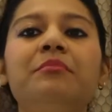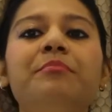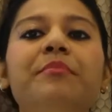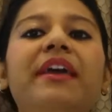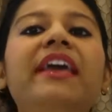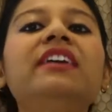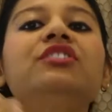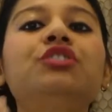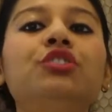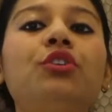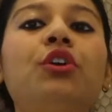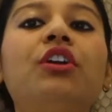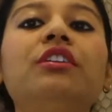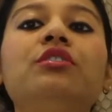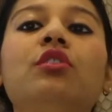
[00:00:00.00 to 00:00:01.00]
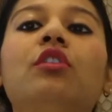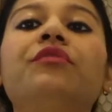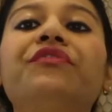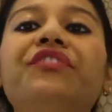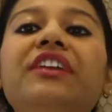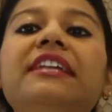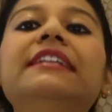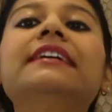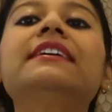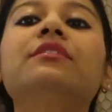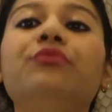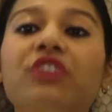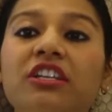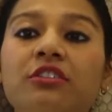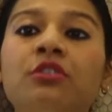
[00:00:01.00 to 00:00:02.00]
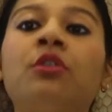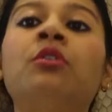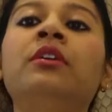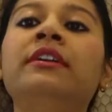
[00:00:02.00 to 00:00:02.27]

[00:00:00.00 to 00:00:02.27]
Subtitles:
make sure your feeding window